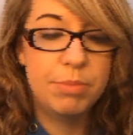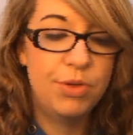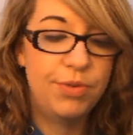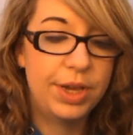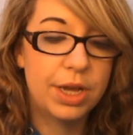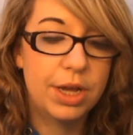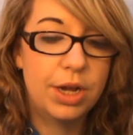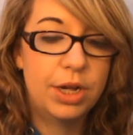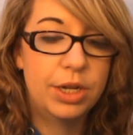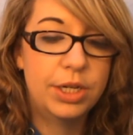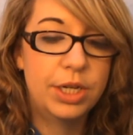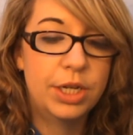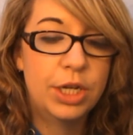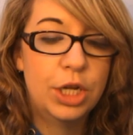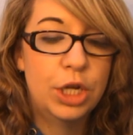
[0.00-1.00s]
Moving on
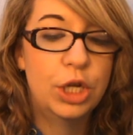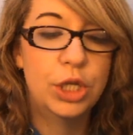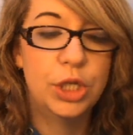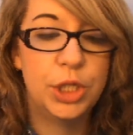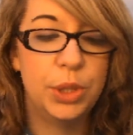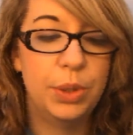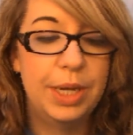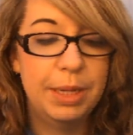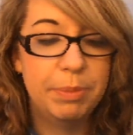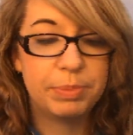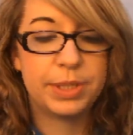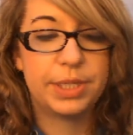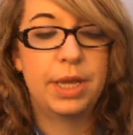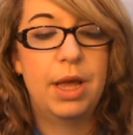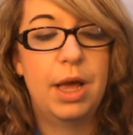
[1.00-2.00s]
to
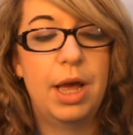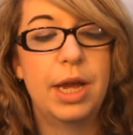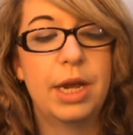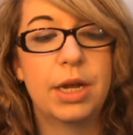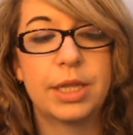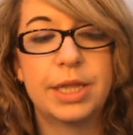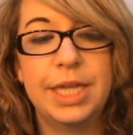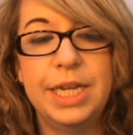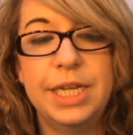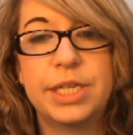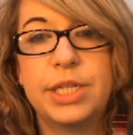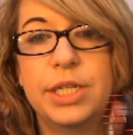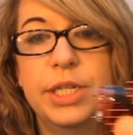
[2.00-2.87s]
lips, I got these